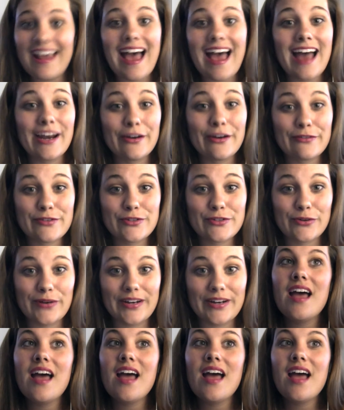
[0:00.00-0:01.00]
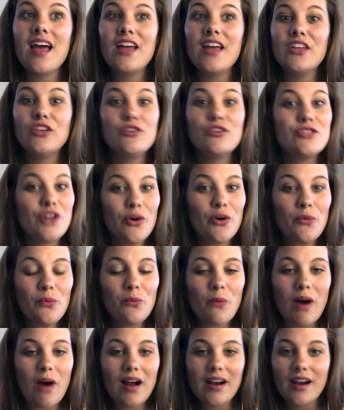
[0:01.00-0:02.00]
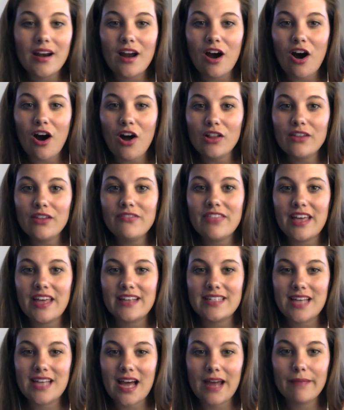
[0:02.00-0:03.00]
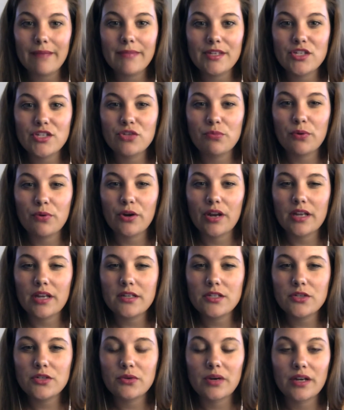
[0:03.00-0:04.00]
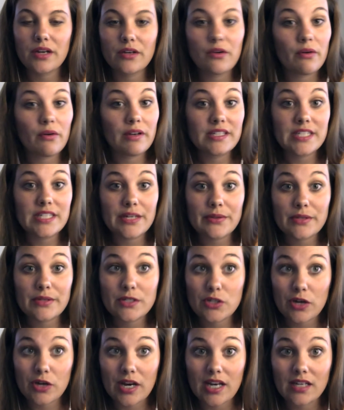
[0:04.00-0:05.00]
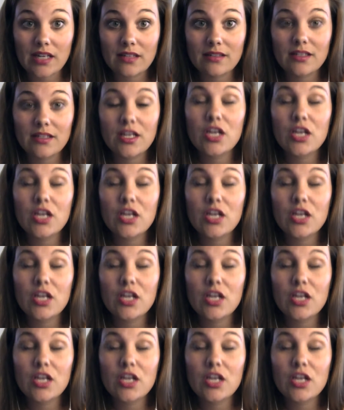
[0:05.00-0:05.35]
End of story. You don't want all of that time that you put into it going down the drain.